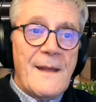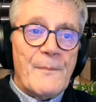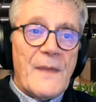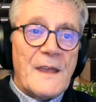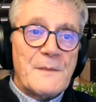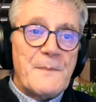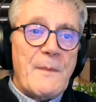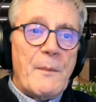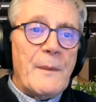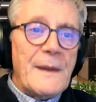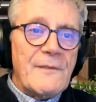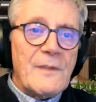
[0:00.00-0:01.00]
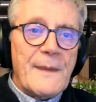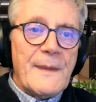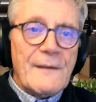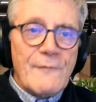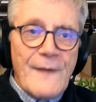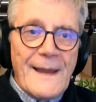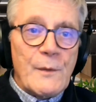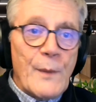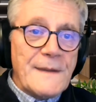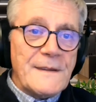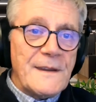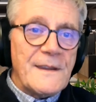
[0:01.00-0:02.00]
as people believe they're being
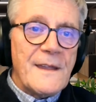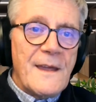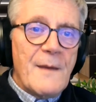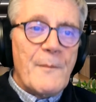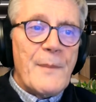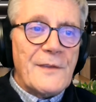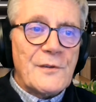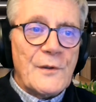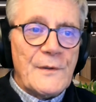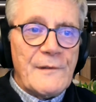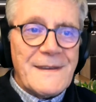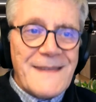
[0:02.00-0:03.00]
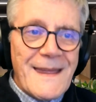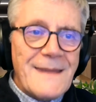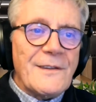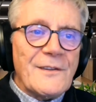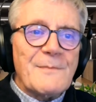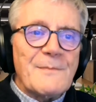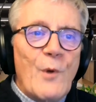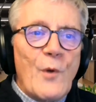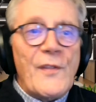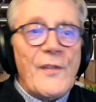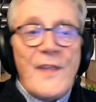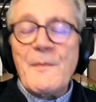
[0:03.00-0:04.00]
evaluated based on their attendance more
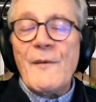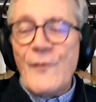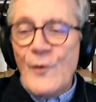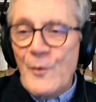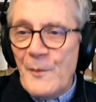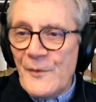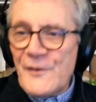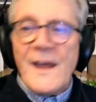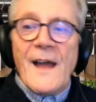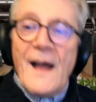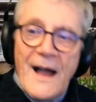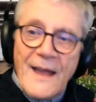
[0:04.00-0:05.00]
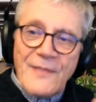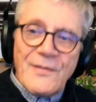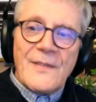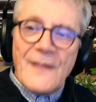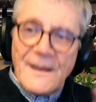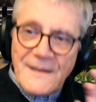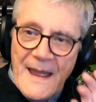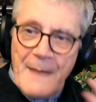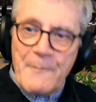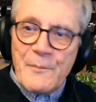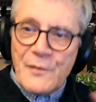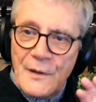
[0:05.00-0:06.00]
than their performance. I think that's
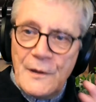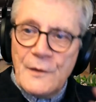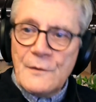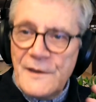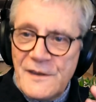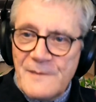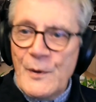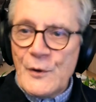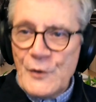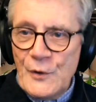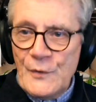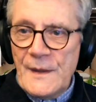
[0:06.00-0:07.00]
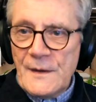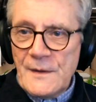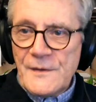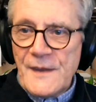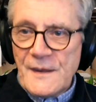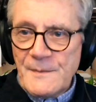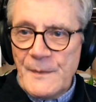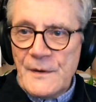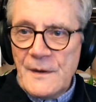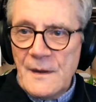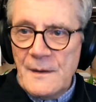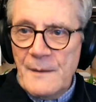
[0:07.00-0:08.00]
absolutely spot on, that
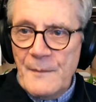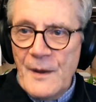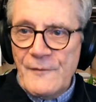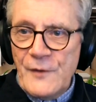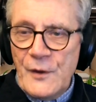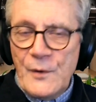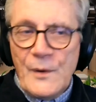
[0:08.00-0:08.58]
assessment, in my view.